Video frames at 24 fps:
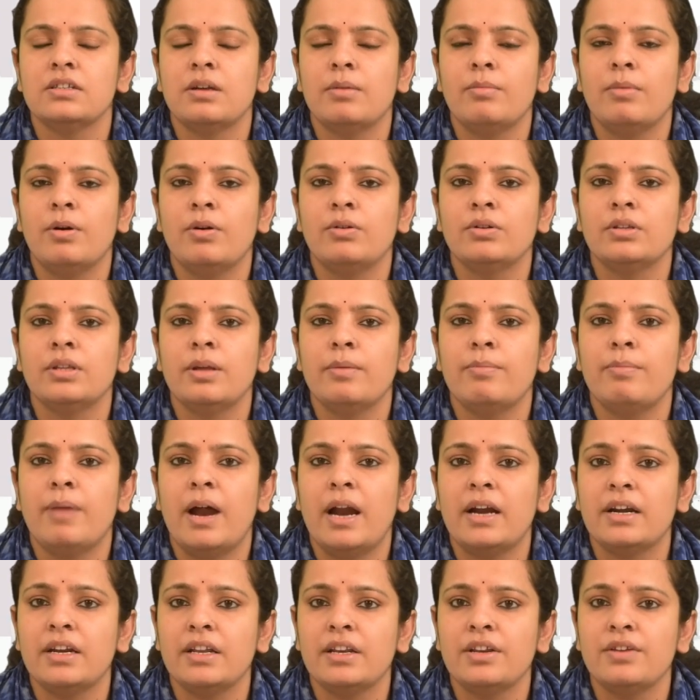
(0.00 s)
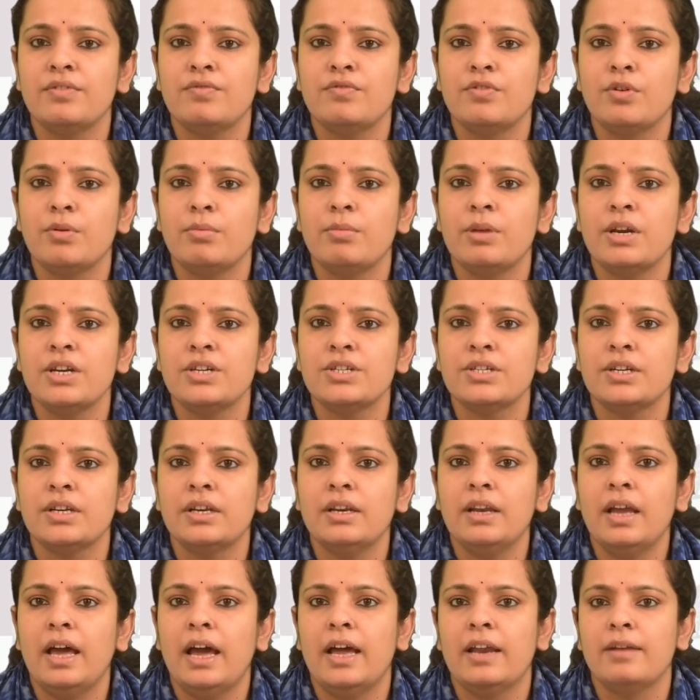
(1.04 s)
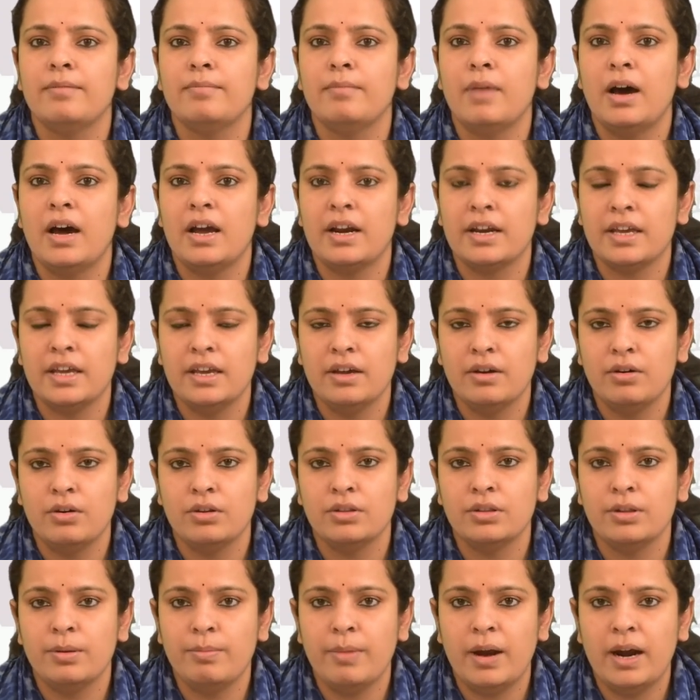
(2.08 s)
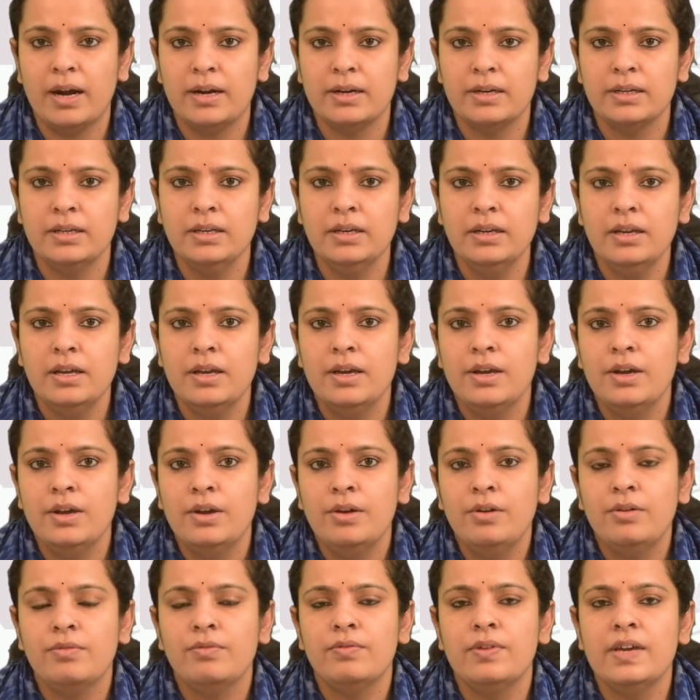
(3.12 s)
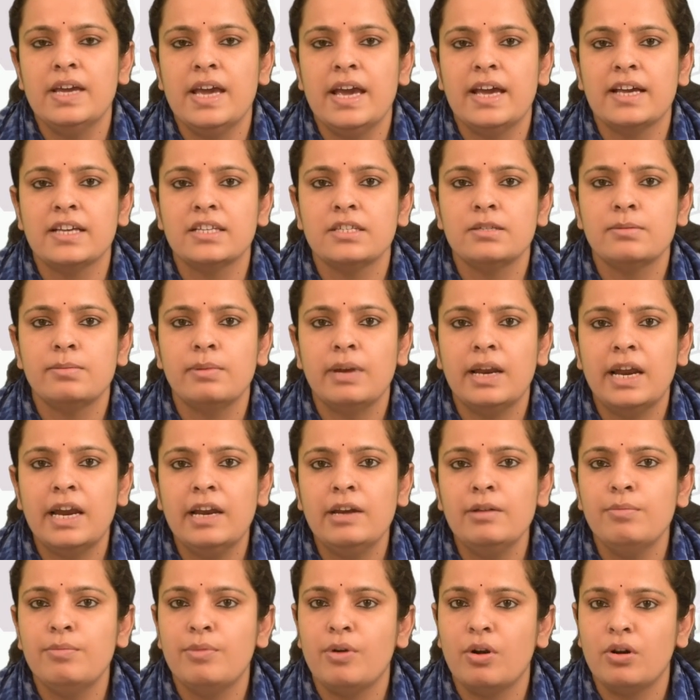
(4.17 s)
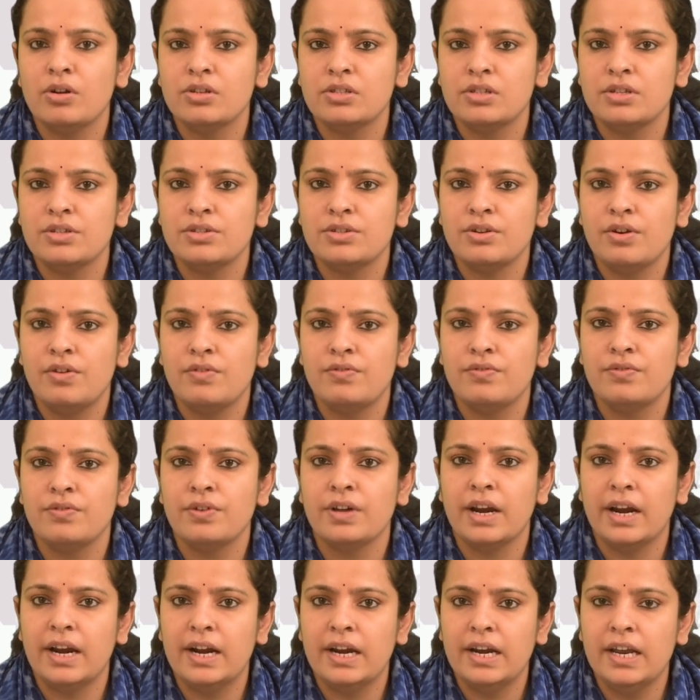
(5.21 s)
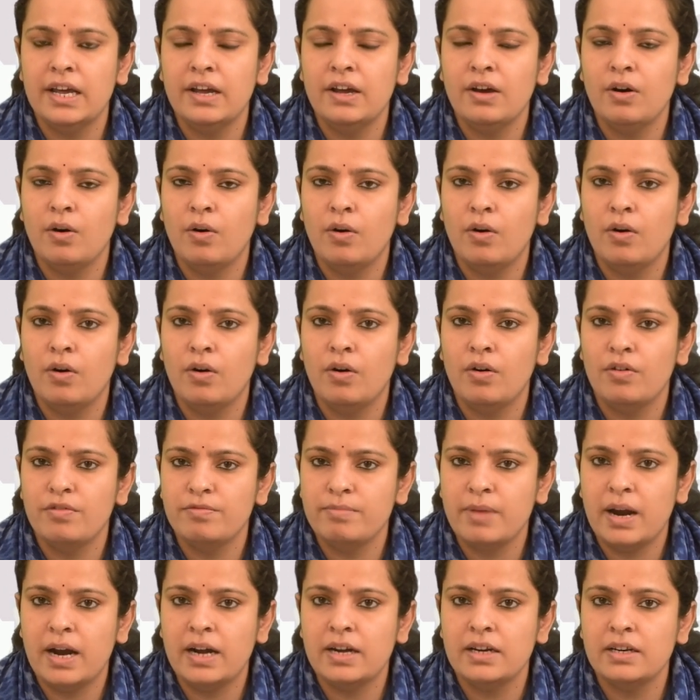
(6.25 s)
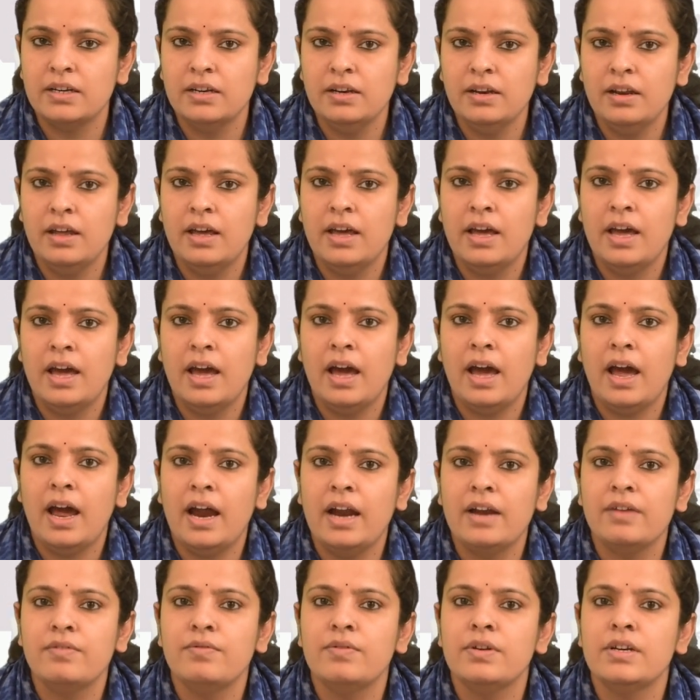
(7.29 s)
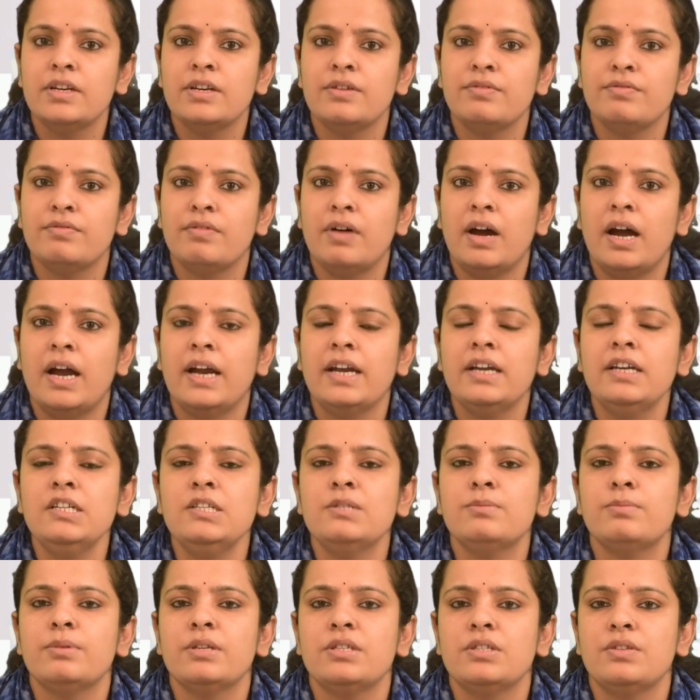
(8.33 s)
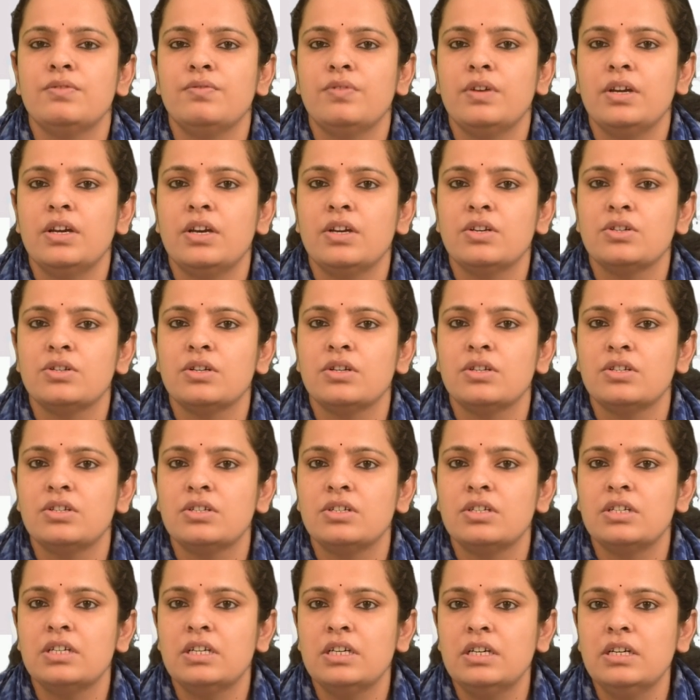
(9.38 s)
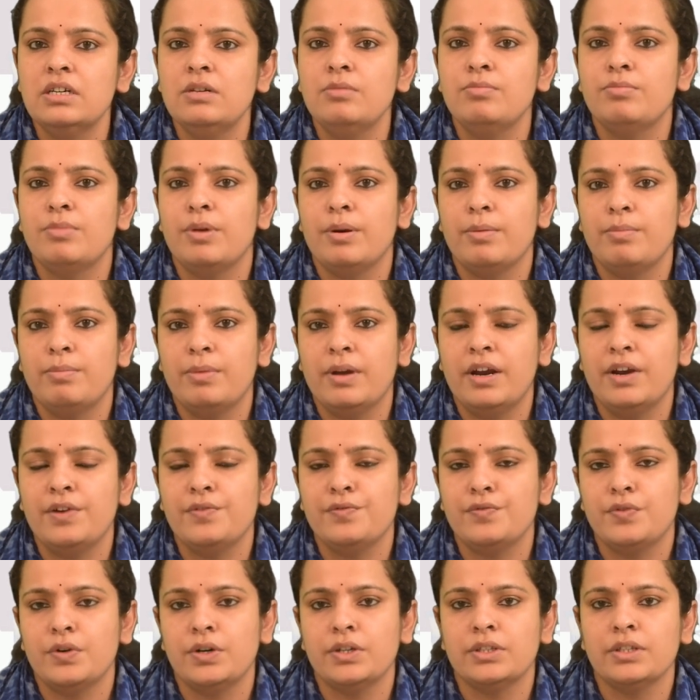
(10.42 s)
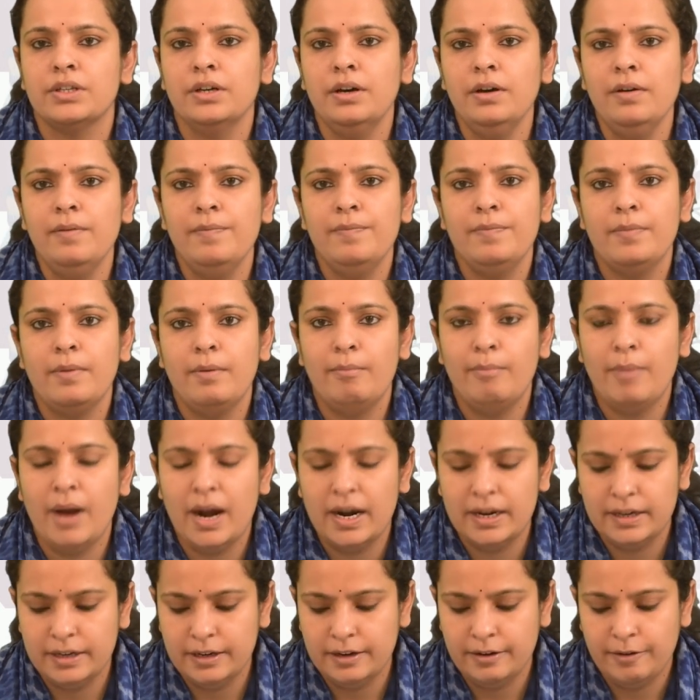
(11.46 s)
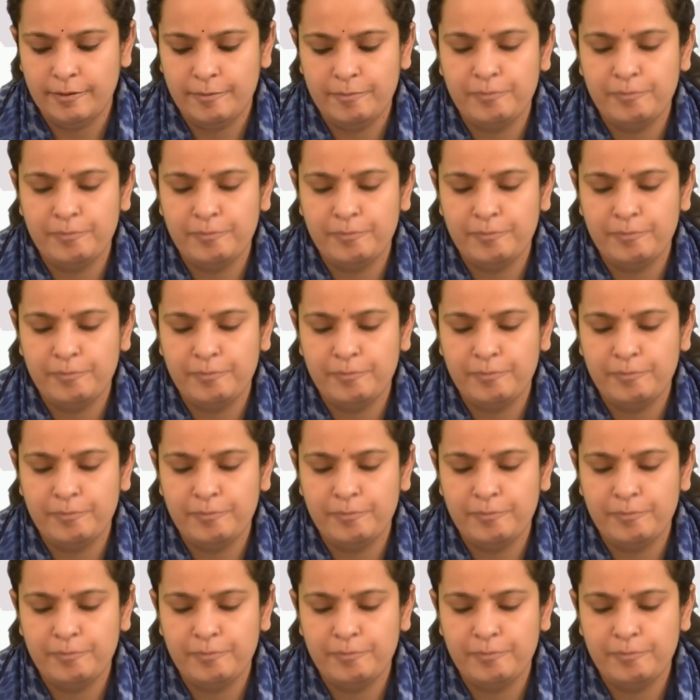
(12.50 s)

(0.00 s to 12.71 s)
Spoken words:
about the pattern information and marking on the pattern. We explained process of grading of pattern and we defined specification sheet prepared for the pattern.